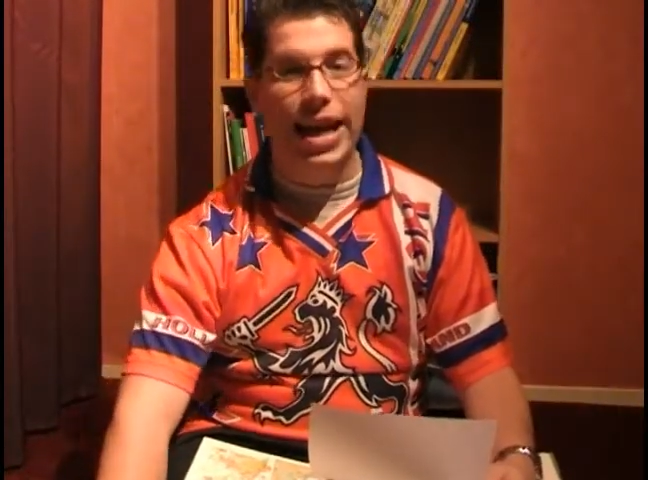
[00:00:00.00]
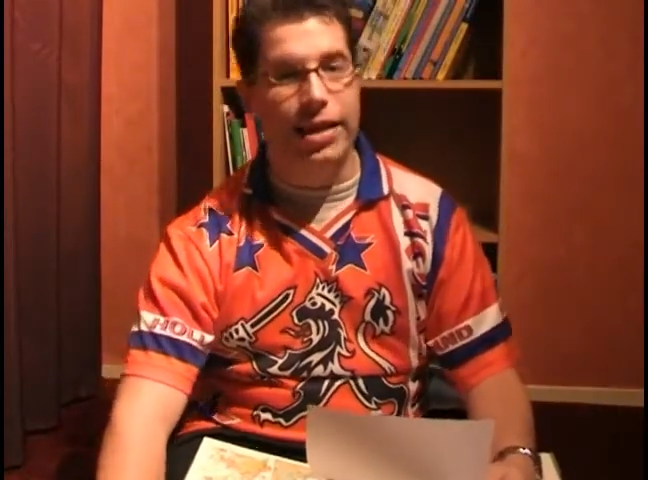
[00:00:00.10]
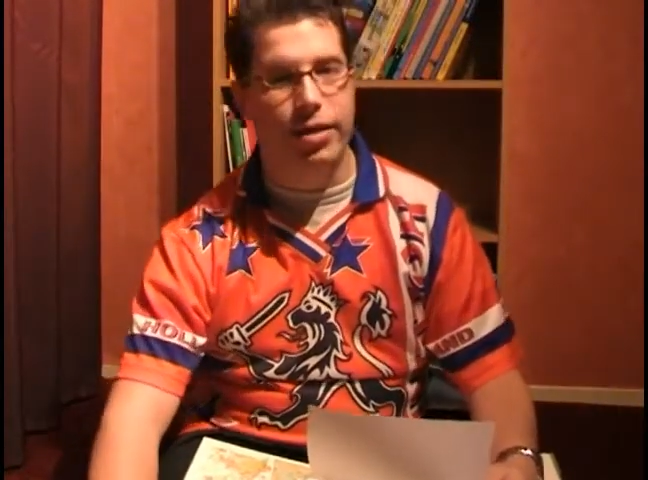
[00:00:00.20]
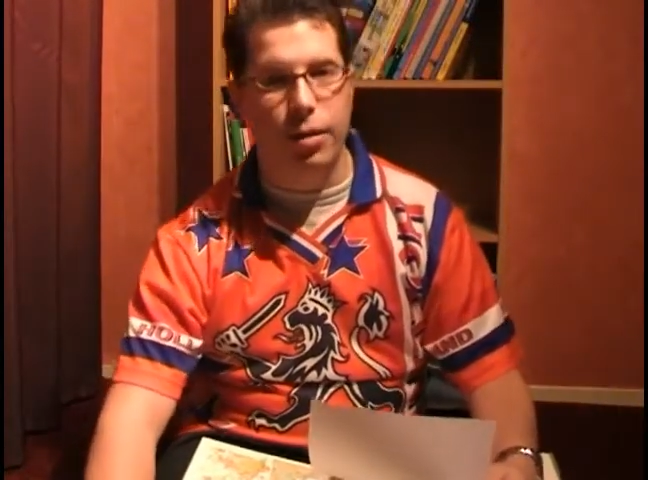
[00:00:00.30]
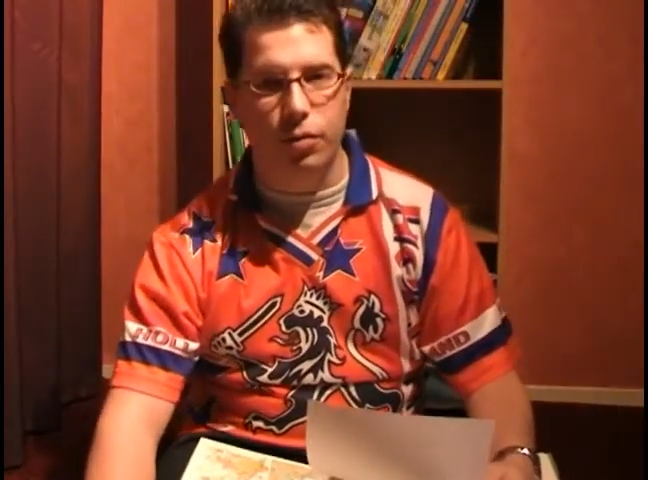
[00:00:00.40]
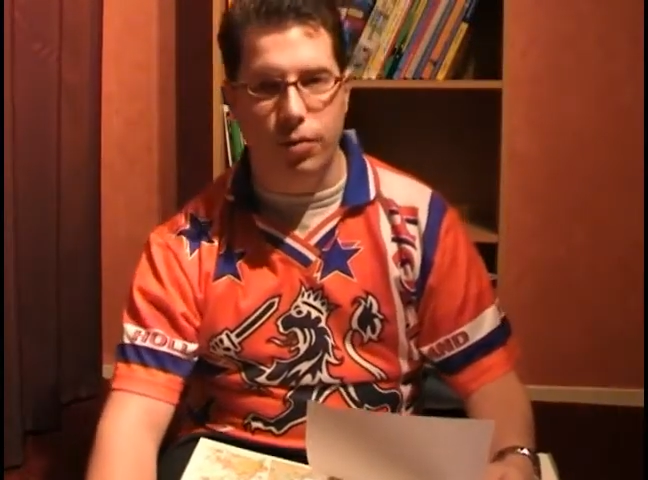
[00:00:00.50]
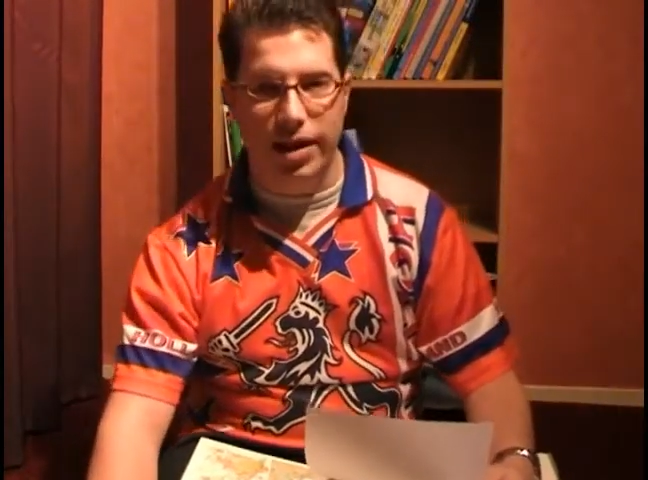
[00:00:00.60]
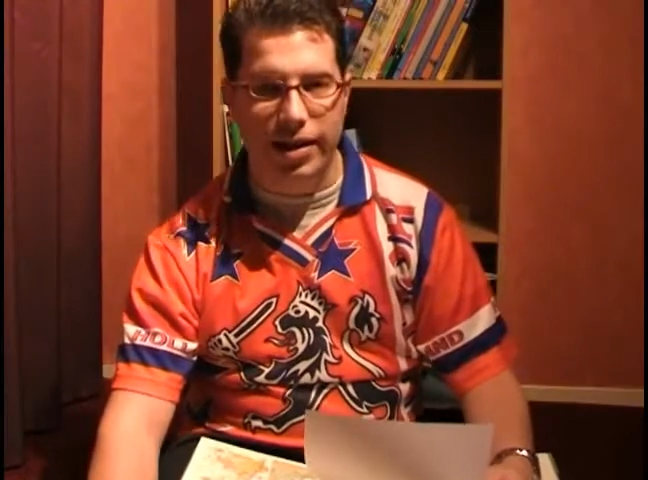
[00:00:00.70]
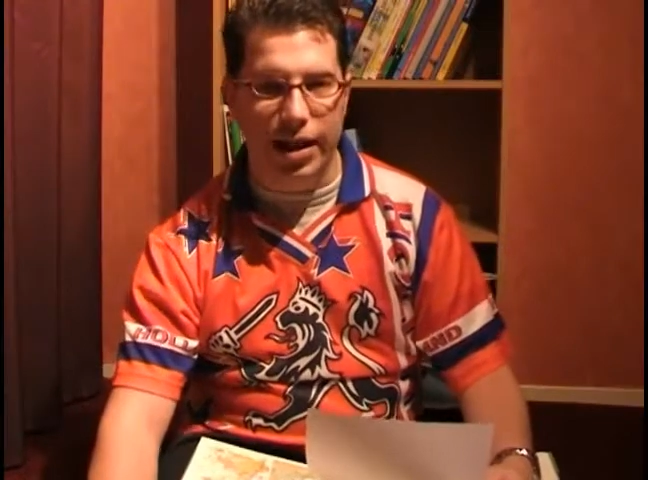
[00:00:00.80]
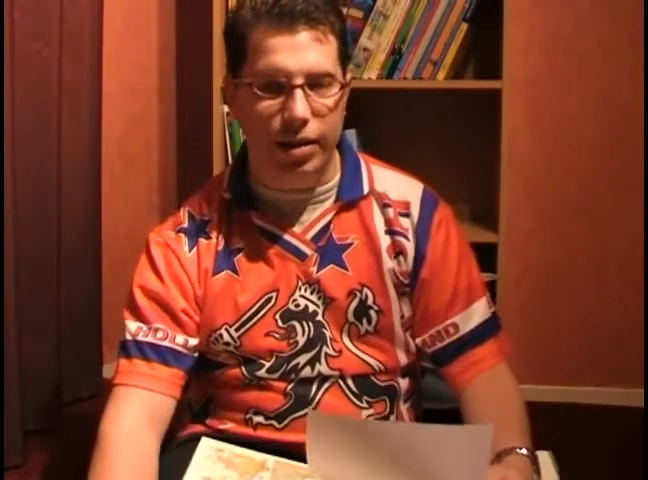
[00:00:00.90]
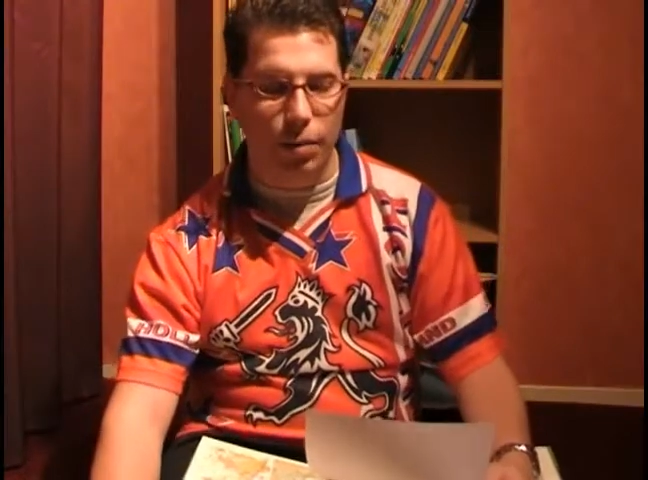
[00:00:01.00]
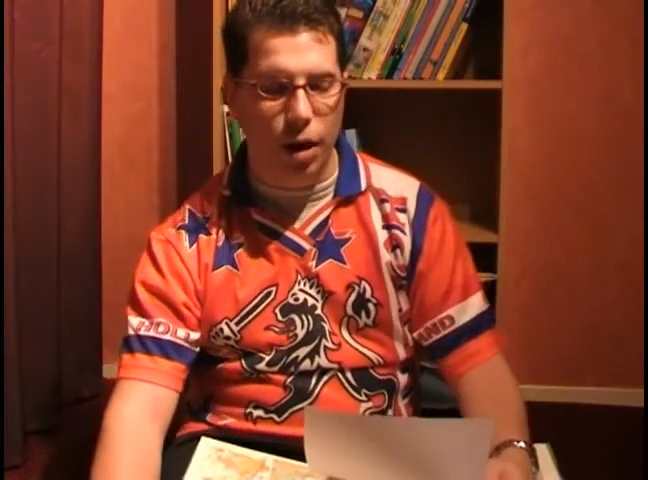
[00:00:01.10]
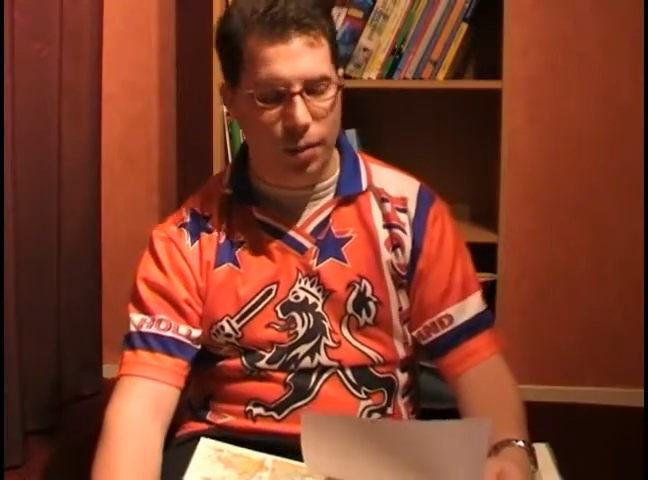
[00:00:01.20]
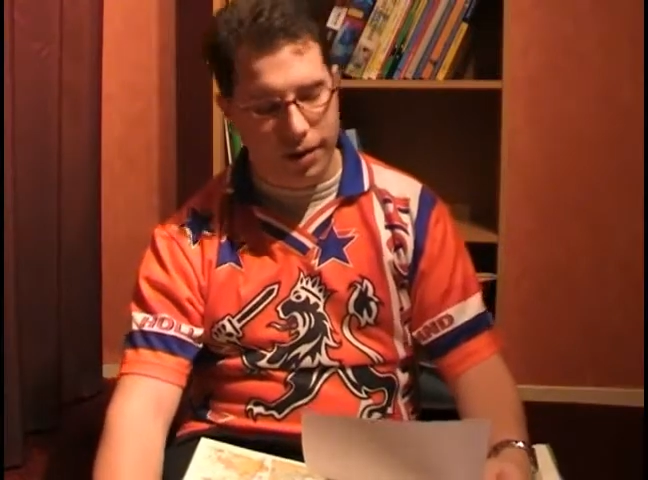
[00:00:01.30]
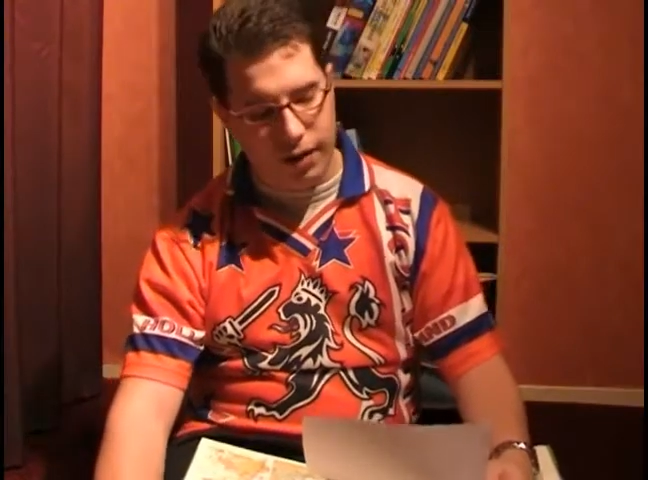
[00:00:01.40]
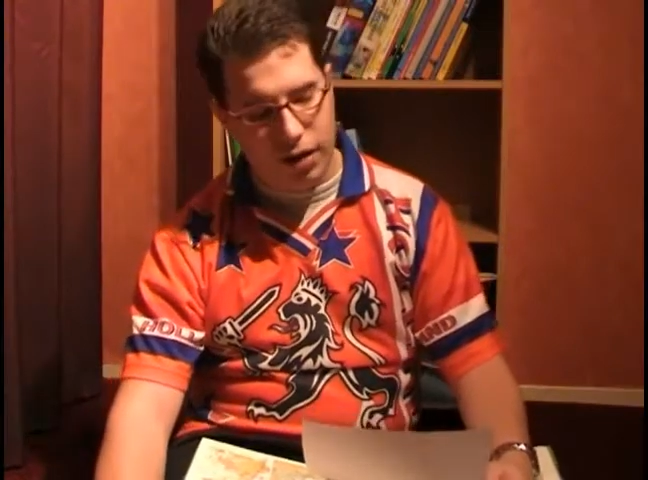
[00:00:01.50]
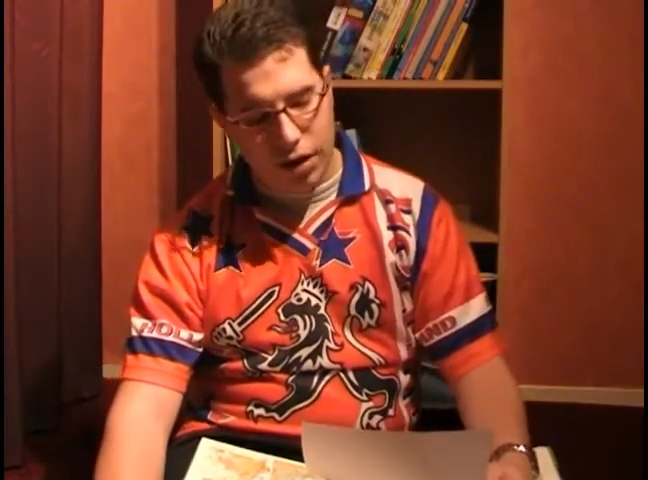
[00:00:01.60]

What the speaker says: in the top 20 at the moment.